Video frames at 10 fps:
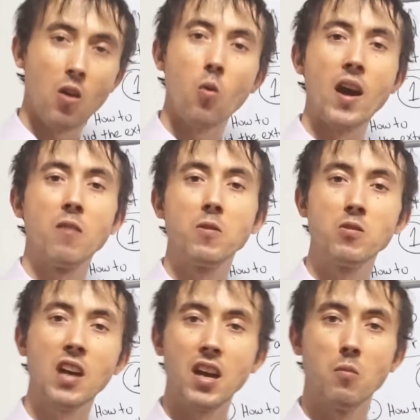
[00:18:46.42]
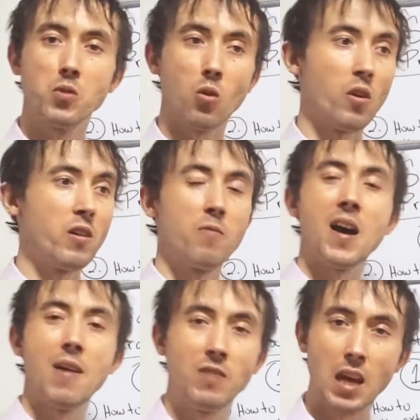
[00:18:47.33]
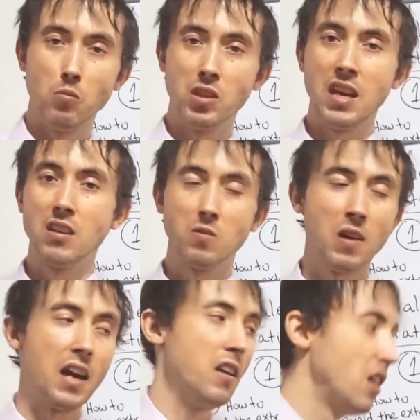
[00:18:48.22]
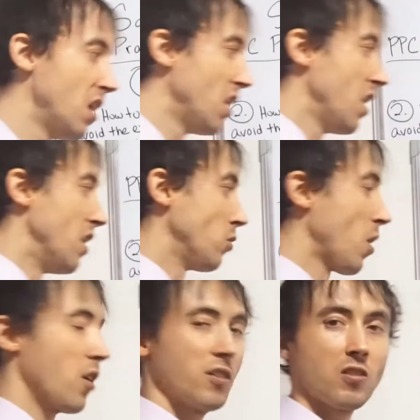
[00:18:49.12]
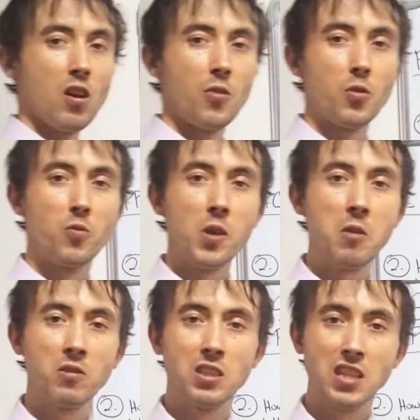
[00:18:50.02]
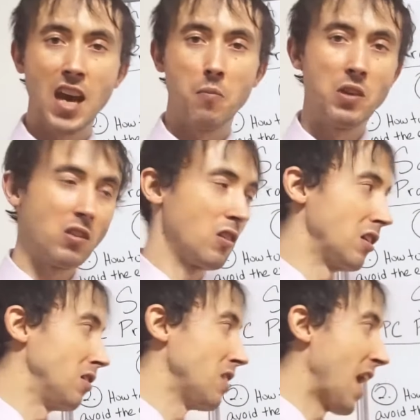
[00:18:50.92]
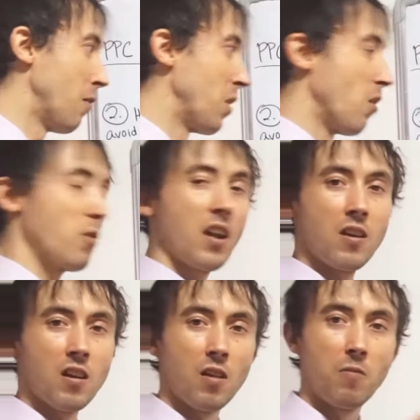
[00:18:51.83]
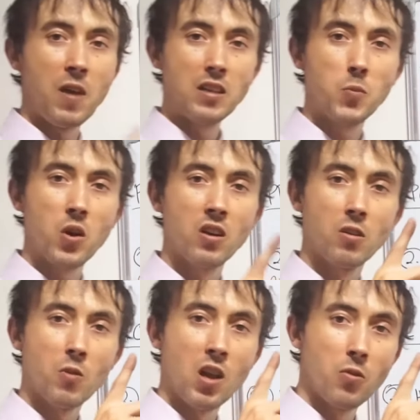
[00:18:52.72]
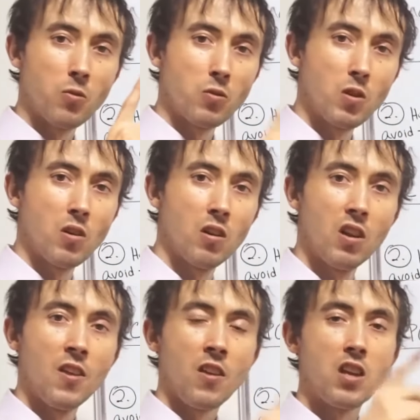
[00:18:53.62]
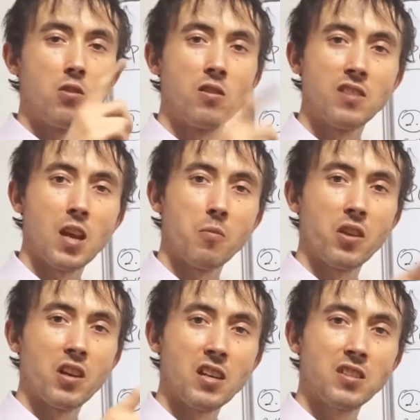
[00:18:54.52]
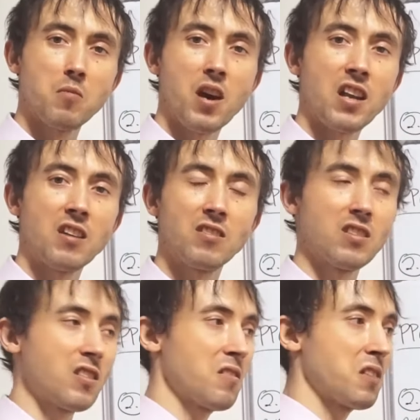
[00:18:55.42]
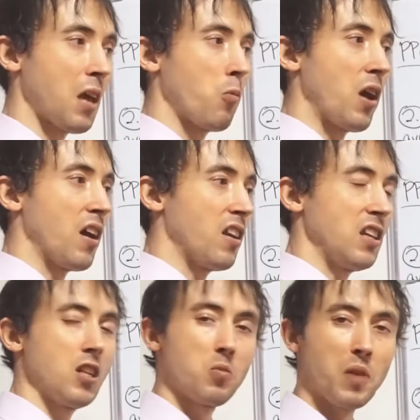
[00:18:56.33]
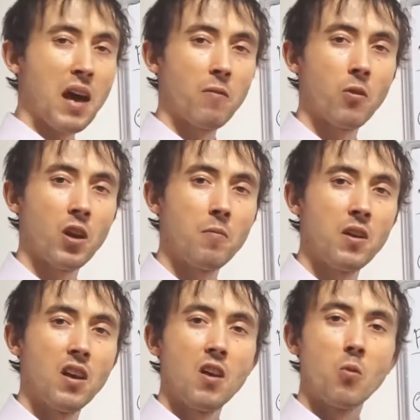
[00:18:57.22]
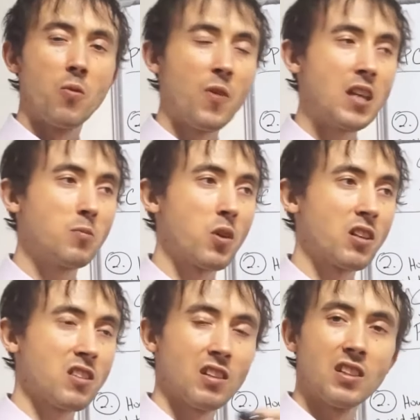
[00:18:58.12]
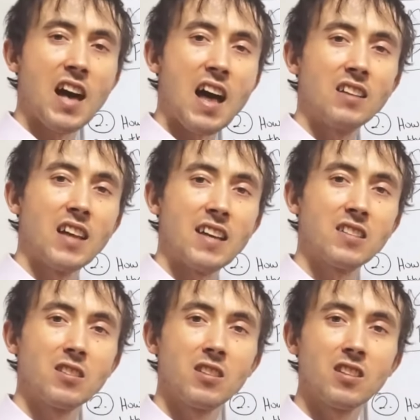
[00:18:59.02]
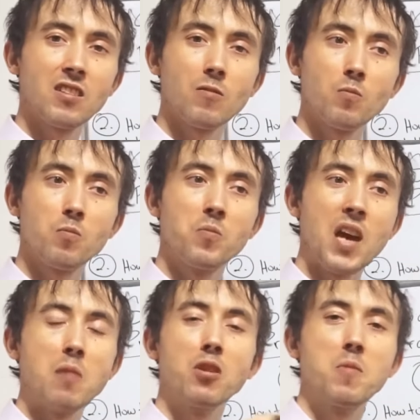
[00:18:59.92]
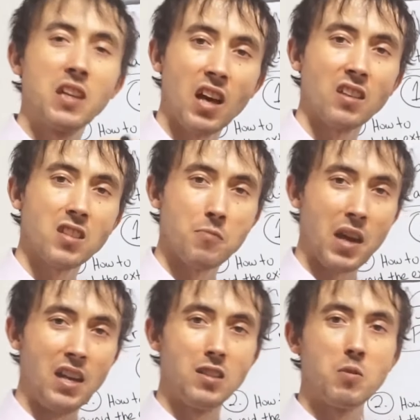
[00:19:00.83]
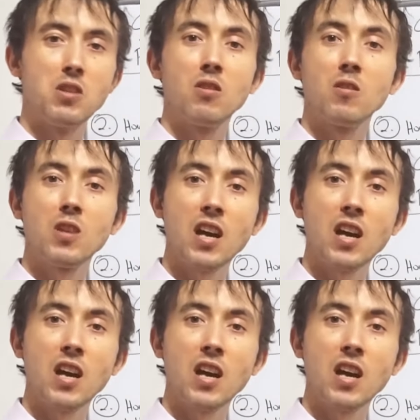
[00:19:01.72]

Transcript: quite a few times, or five times a day is fine as well. It's called through frequency capping. You could do that, but I'll run it on Facebook and I'll run it through Google, and you can set up the custom audiences the same way on each platform. With Facebook, it's a lot less able to be customized, but you can